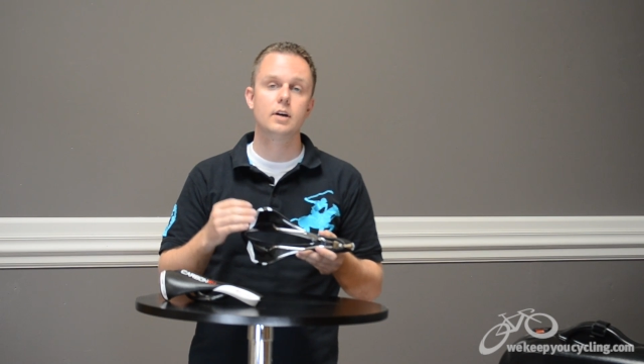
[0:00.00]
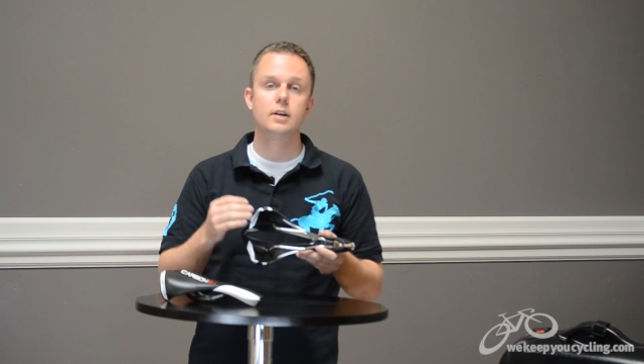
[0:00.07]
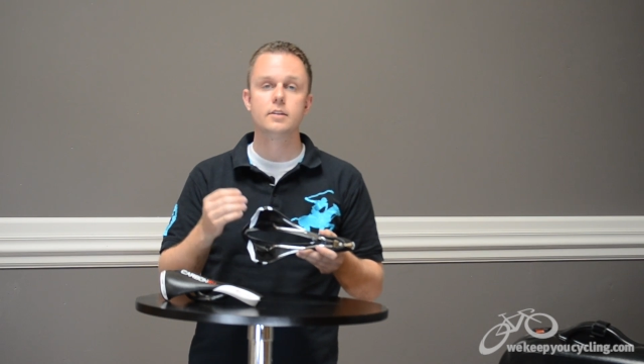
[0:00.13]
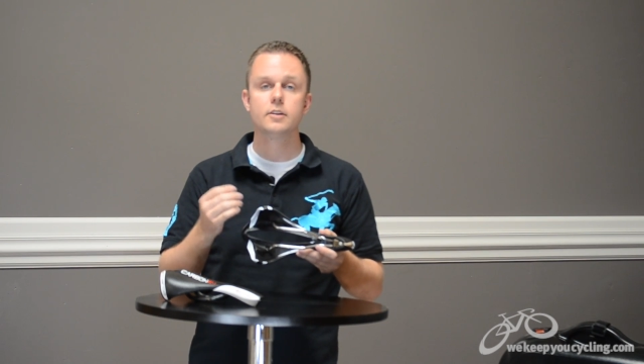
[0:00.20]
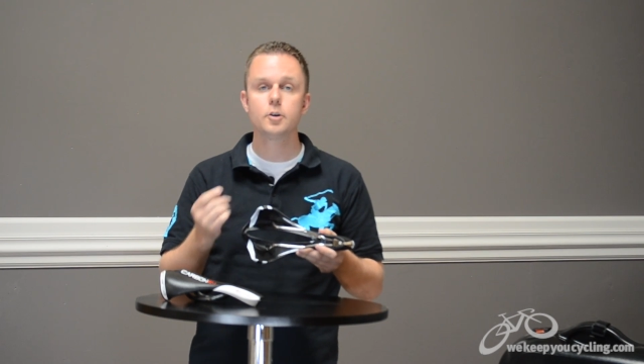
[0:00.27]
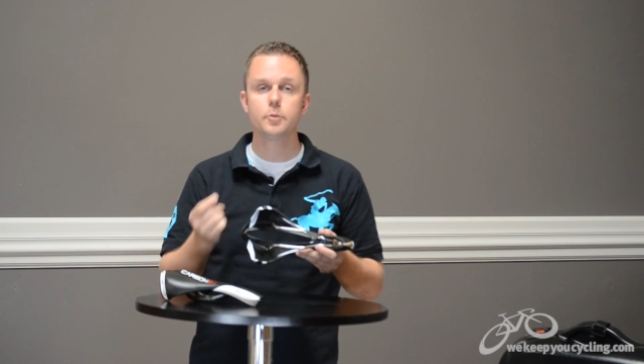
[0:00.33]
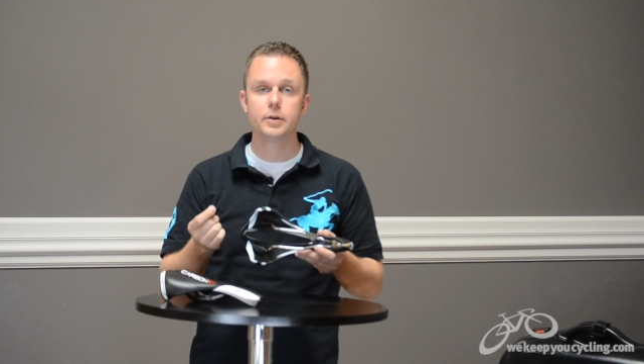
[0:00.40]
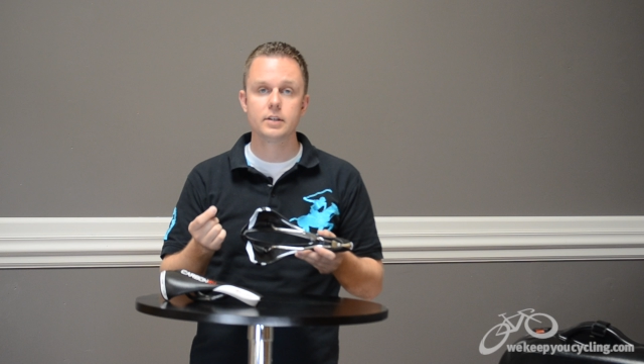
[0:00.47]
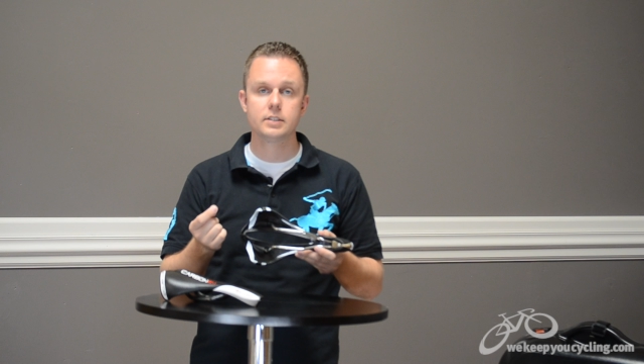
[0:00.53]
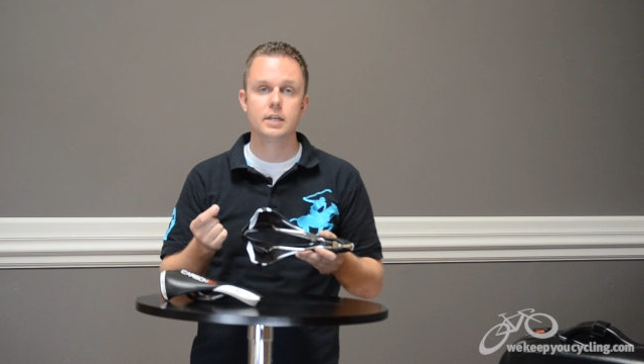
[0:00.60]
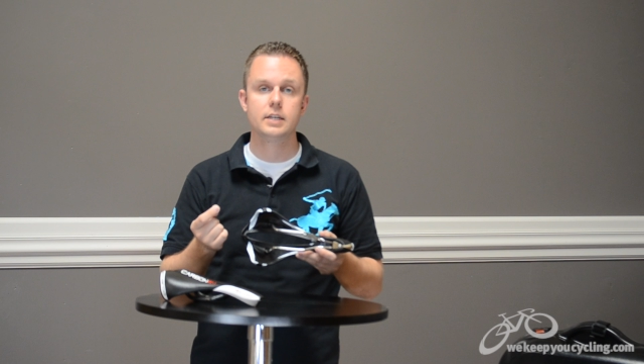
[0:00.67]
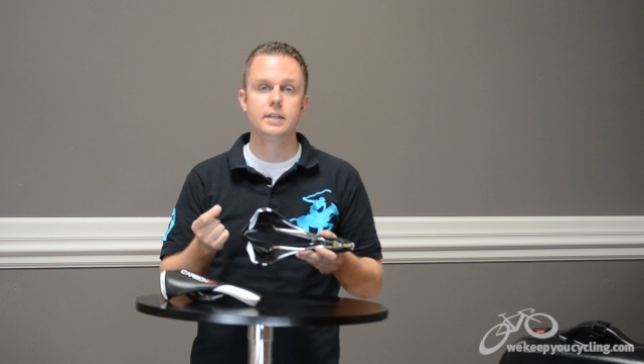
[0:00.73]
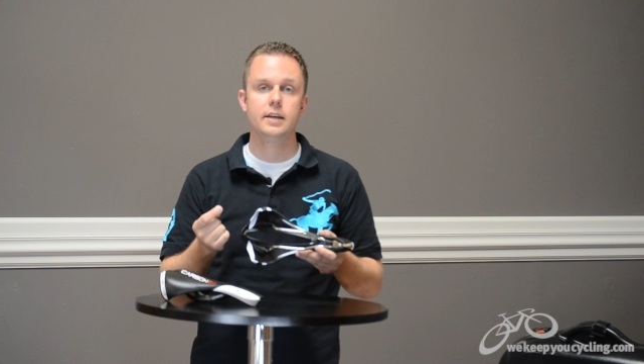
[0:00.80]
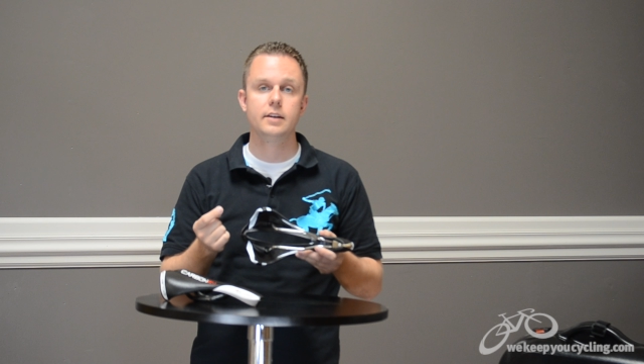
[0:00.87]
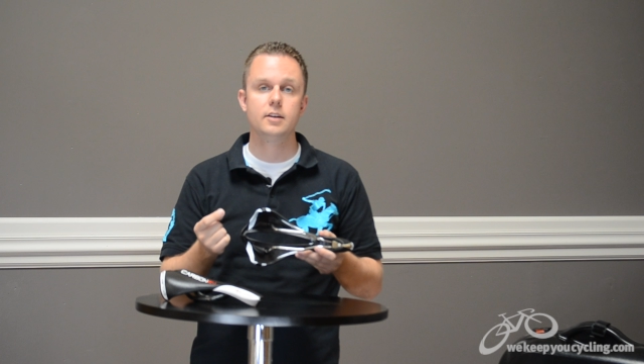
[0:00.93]
a little bit of
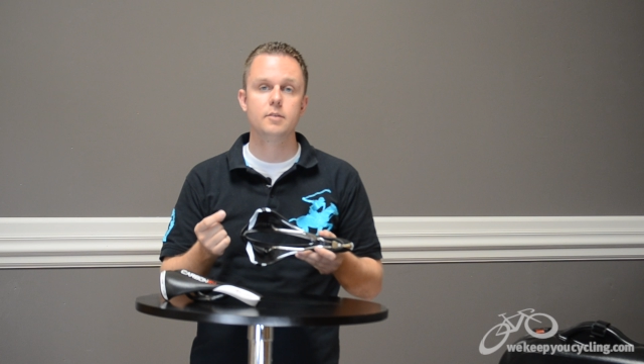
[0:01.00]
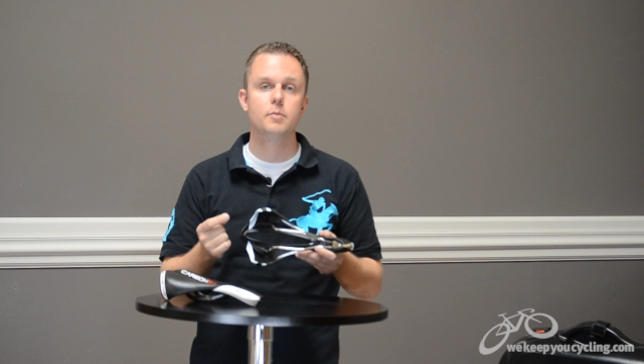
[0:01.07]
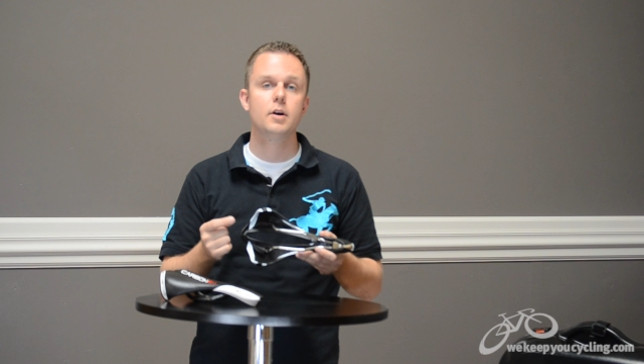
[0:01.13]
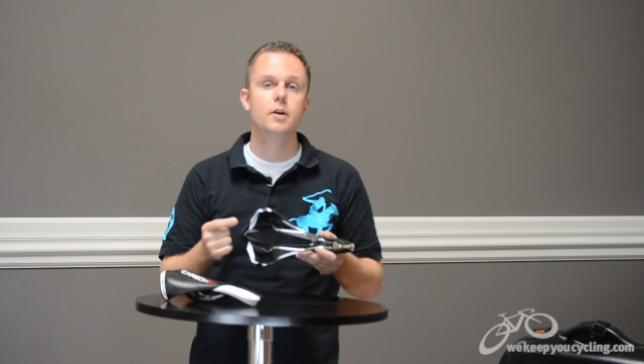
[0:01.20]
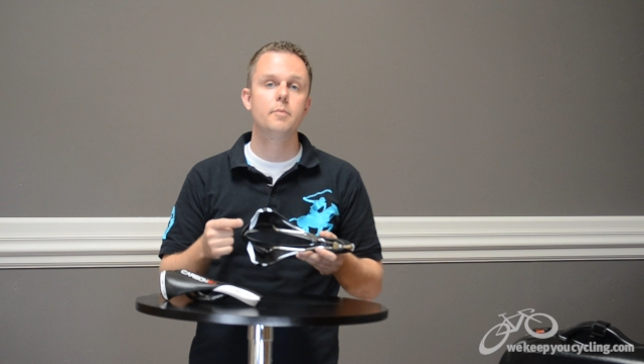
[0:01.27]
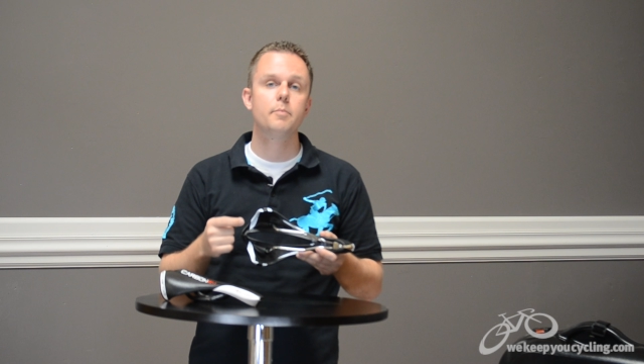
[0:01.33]
titanium,